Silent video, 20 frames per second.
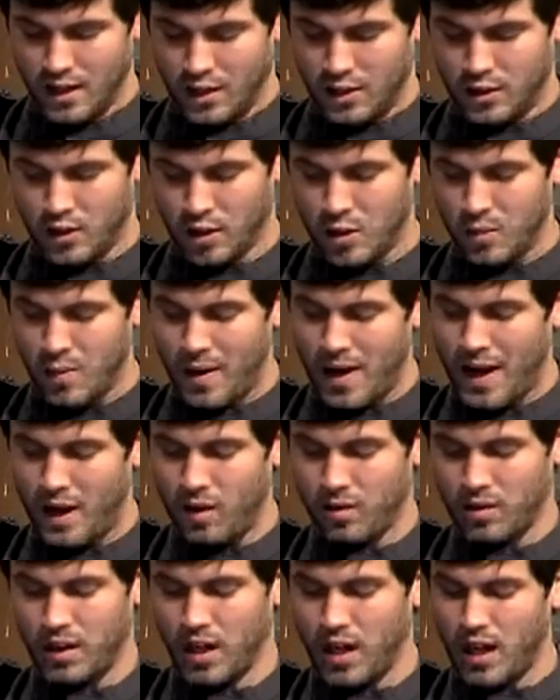you talk about
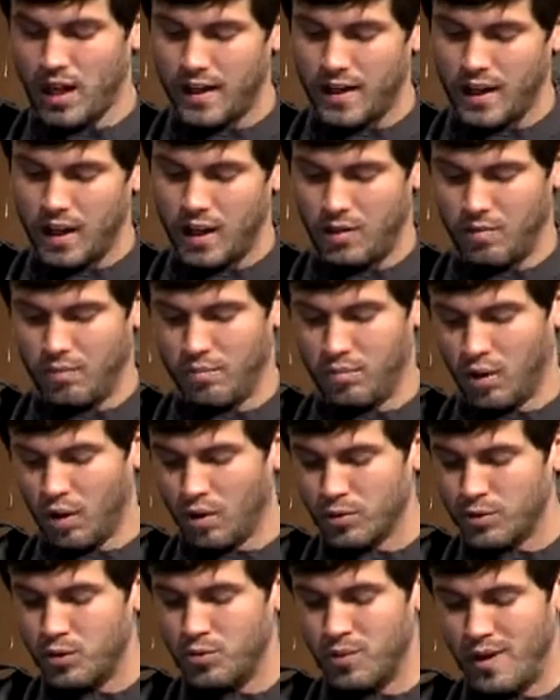how God uh,
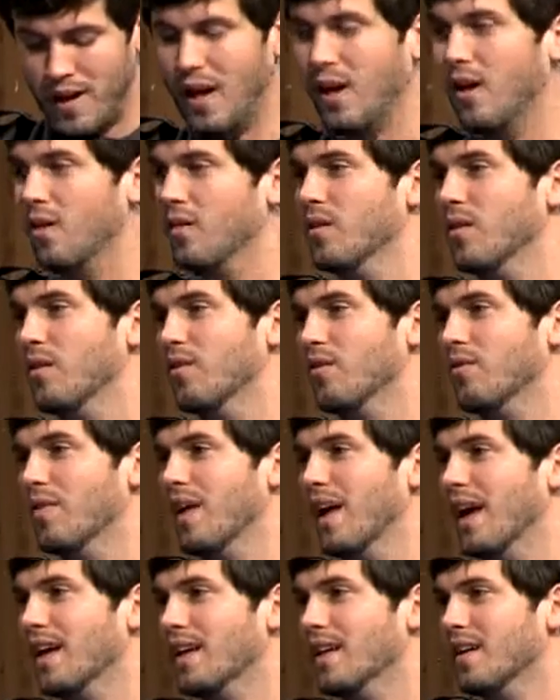brought you out of
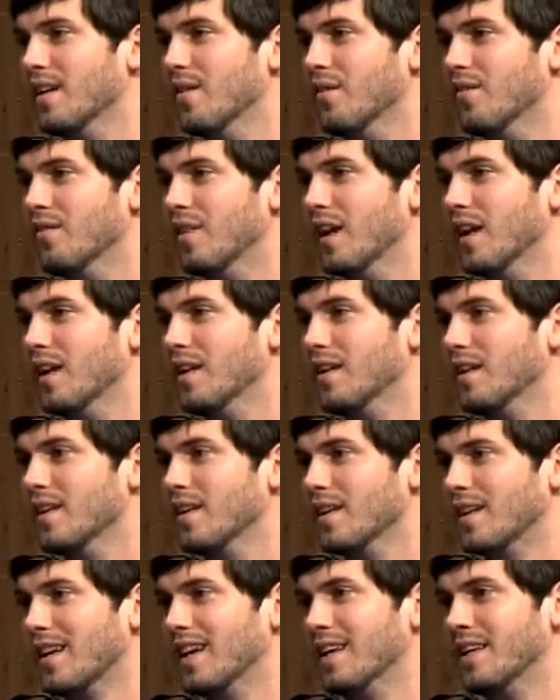that, of that
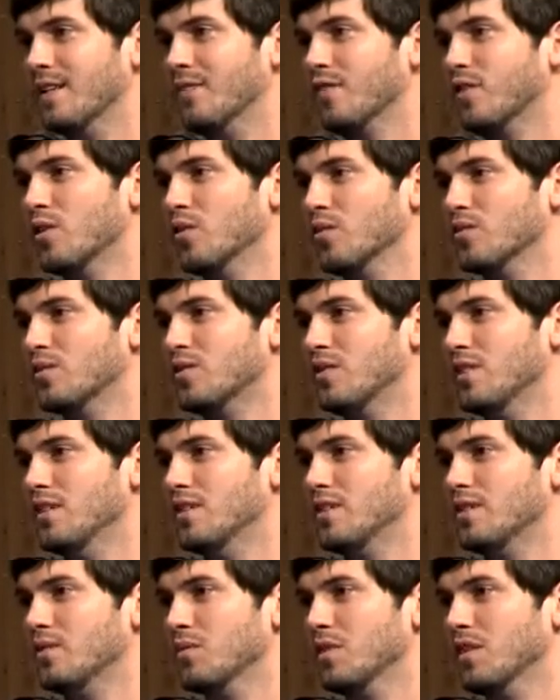uh, kind of difficult
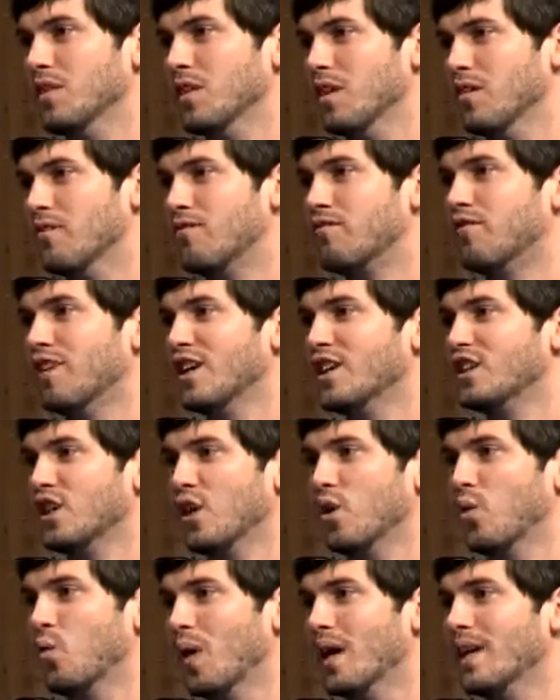season with a, a, fresh
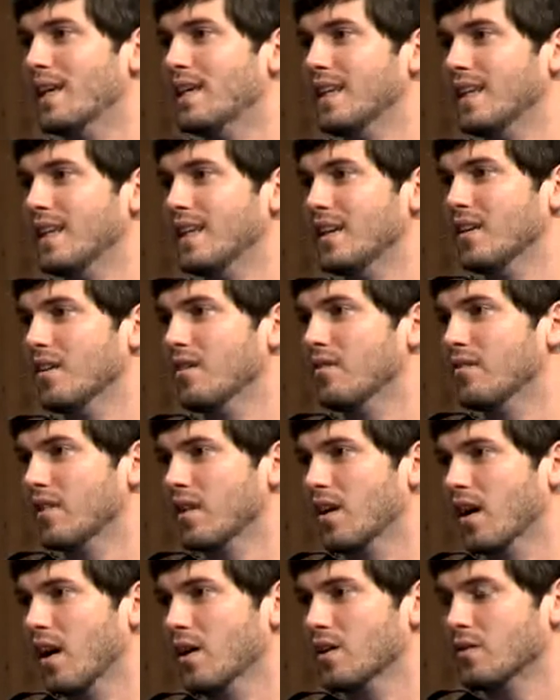awakening of the
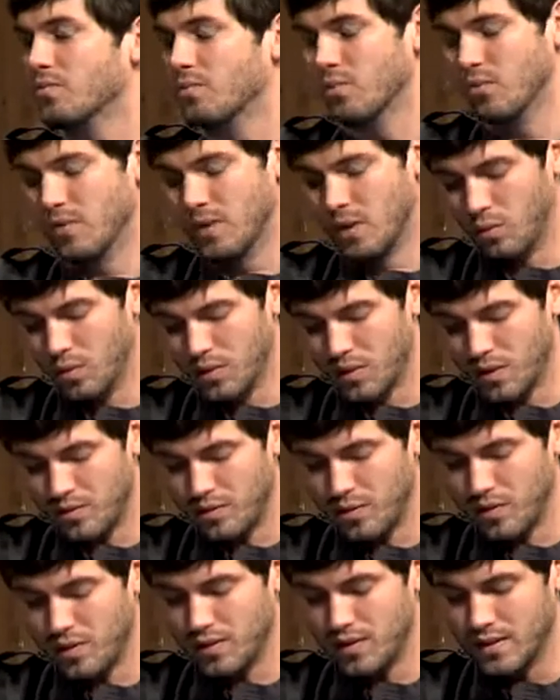gospel. And I wonder
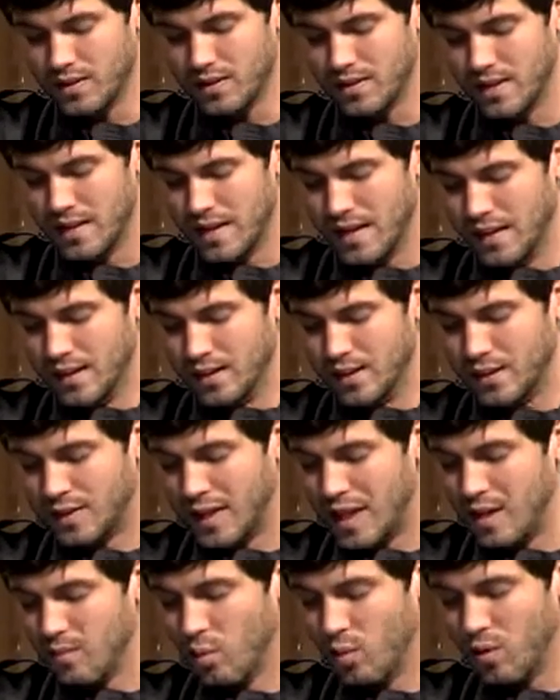if you could just
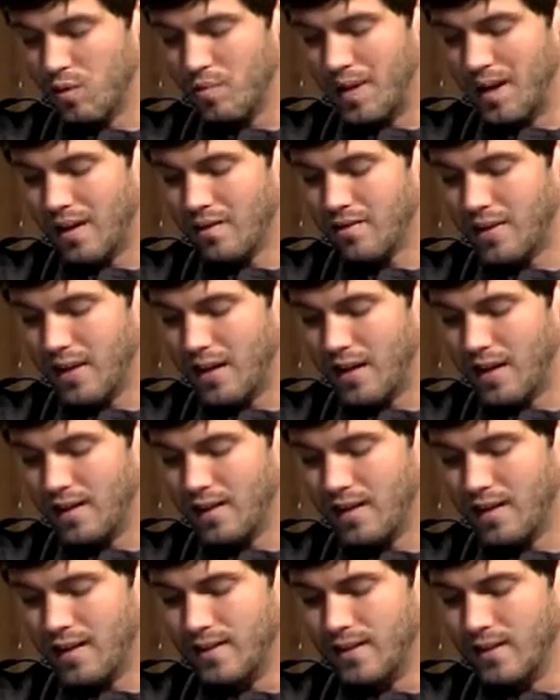say more about
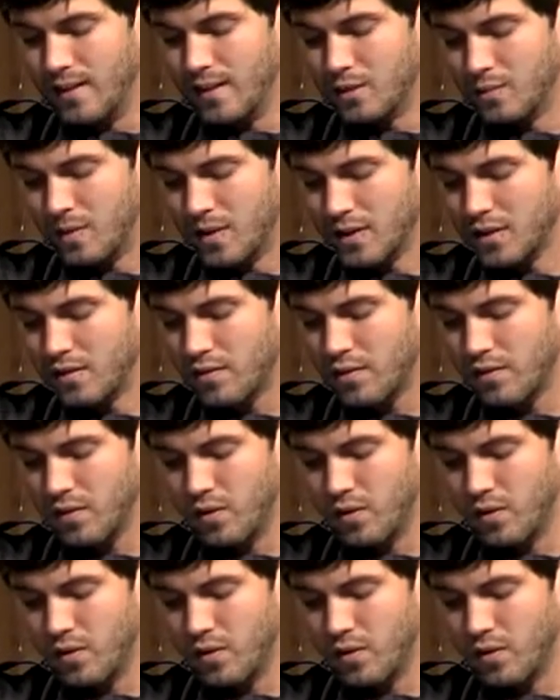that, and uh, especially for